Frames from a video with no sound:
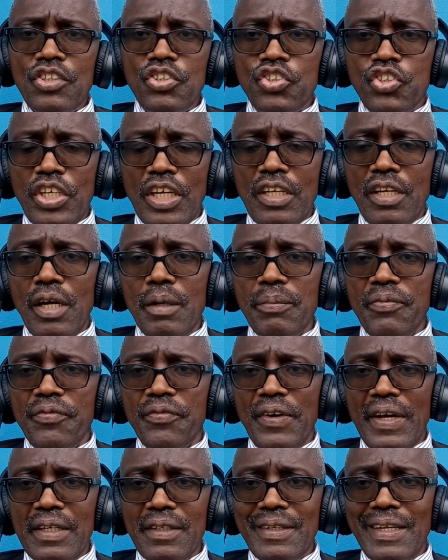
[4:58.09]
Jacob
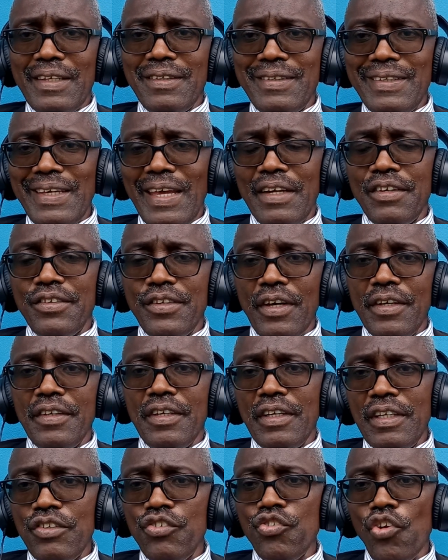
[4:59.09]
felt that he had done
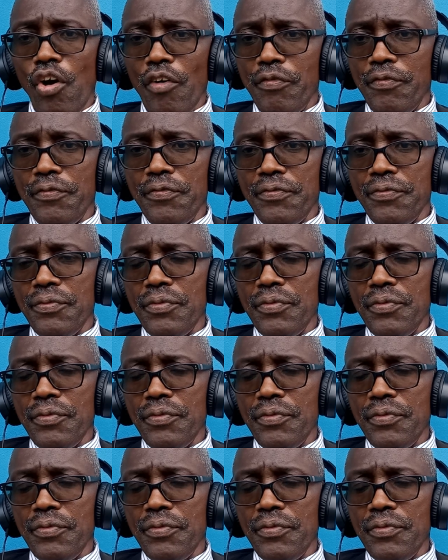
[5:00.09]
enough